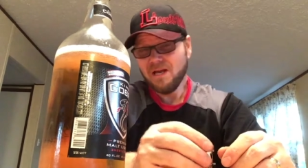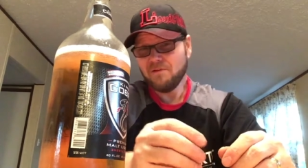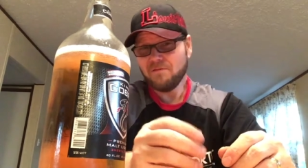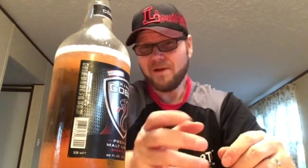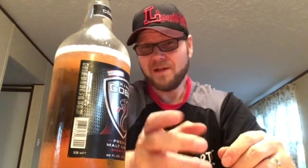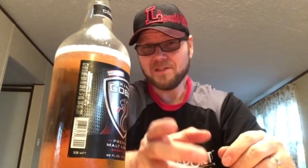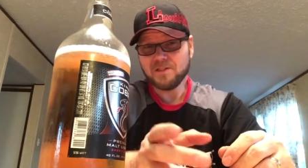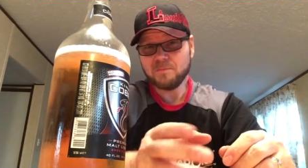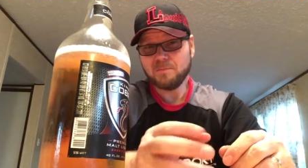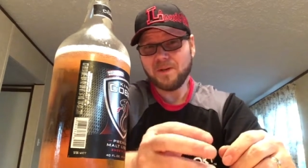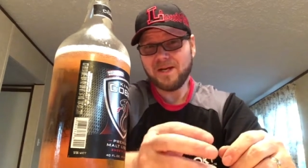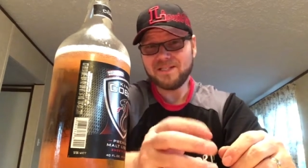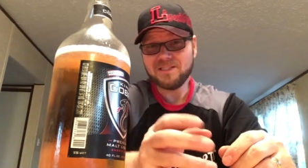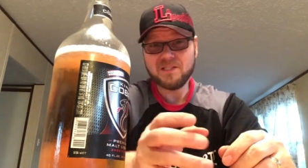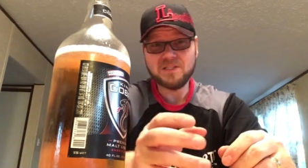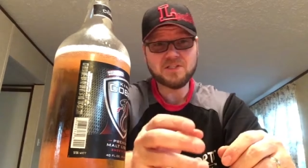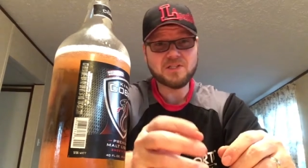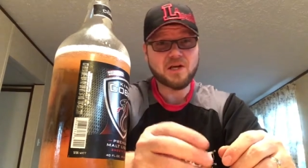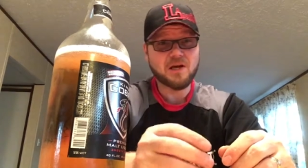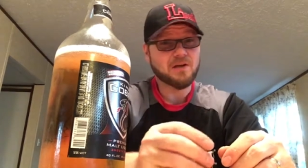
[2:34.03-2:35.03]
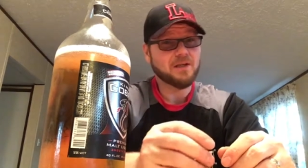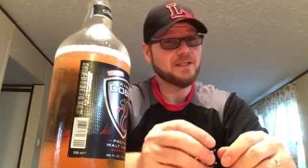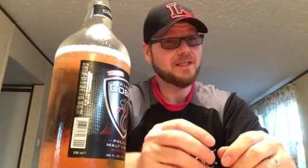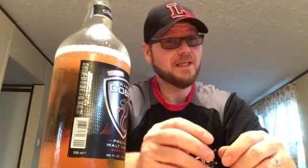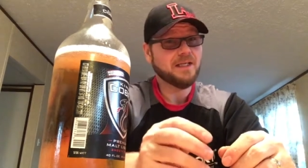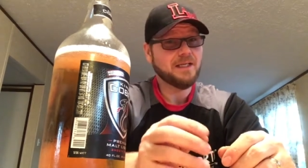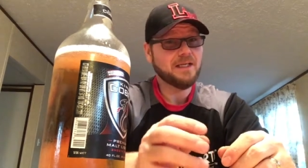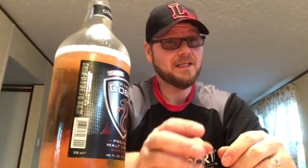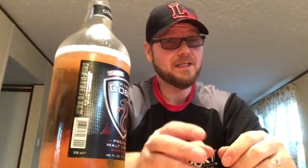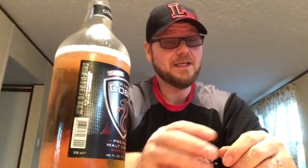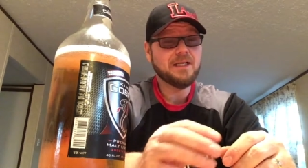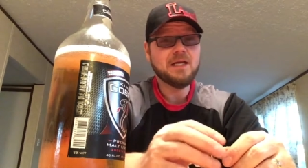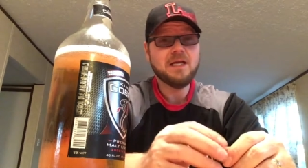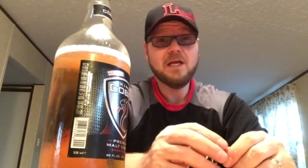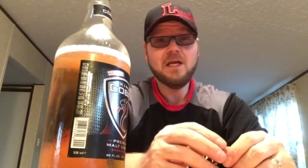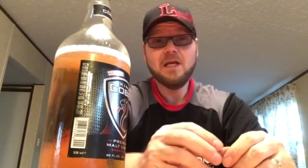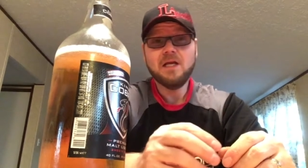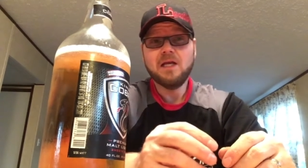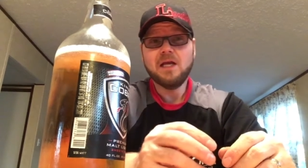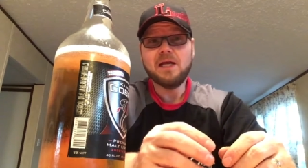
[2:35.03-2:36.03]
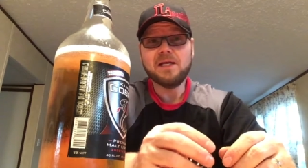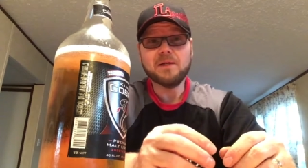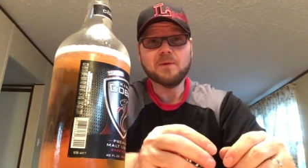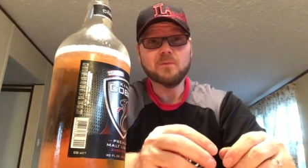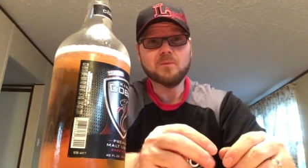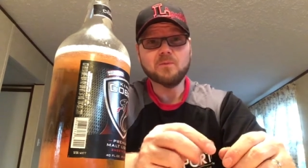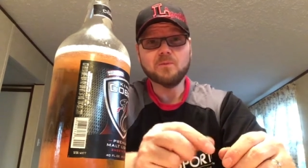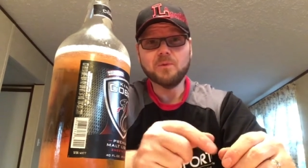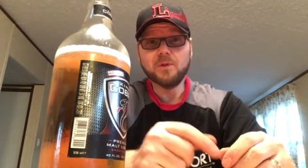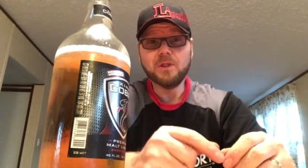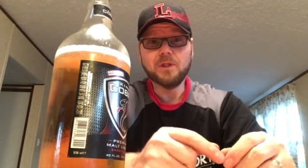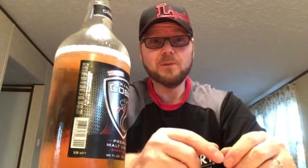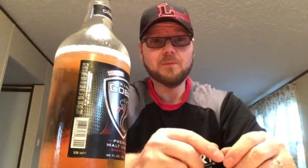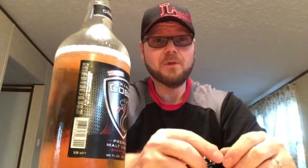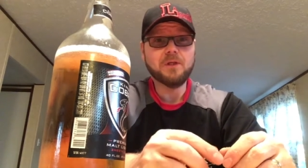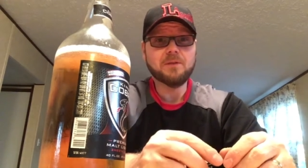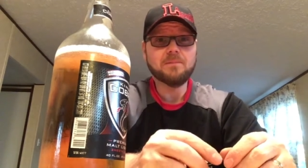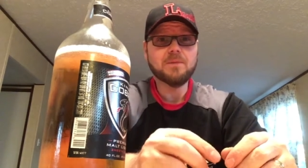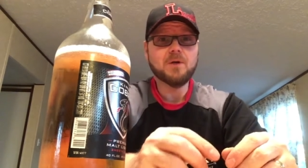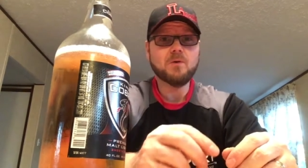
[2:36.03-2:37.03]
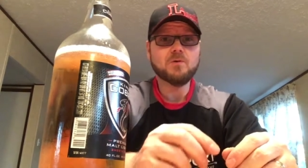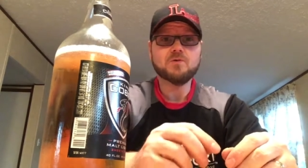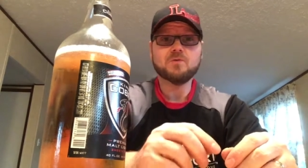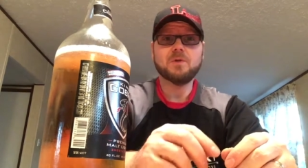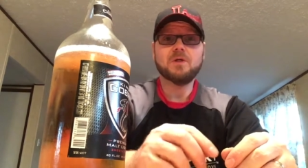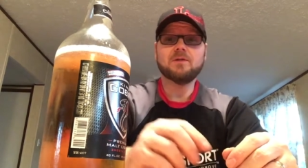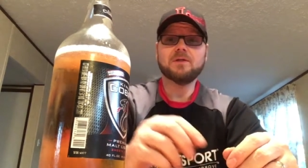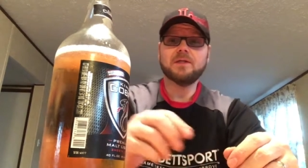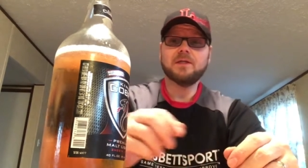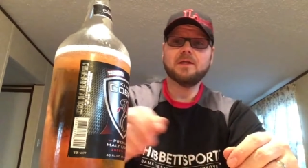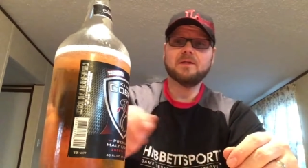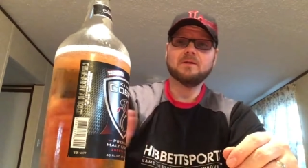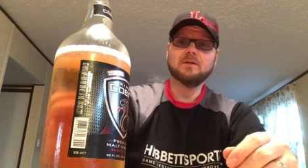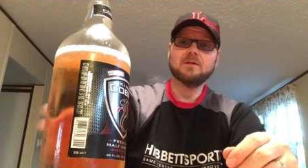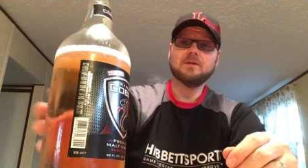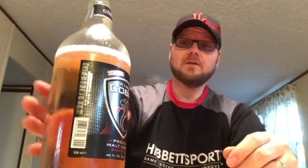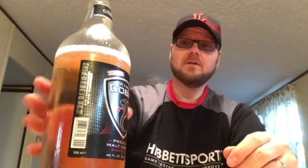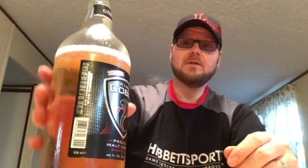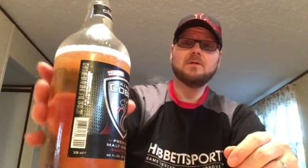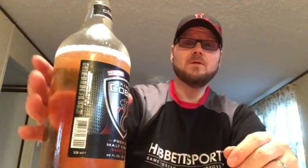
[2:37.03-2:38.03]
I've had spicy chocolate candy, and it really, really molds well together,